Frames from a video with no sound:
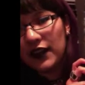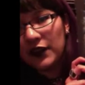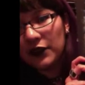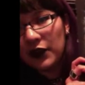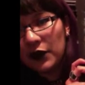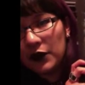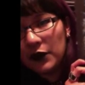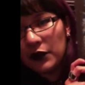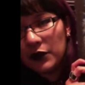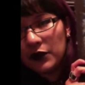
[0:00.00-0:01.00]

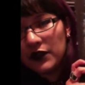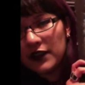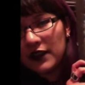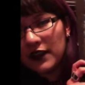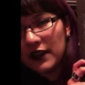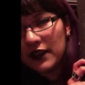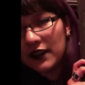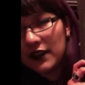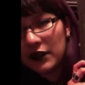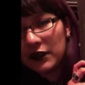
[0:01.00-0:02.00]
rose
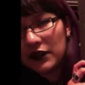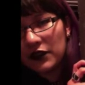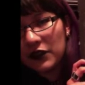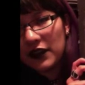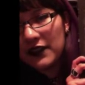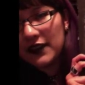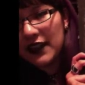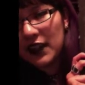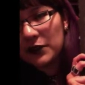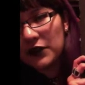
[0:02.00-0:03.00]
that I was trying to
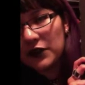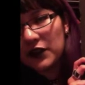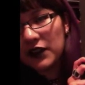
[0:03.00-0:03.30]
capture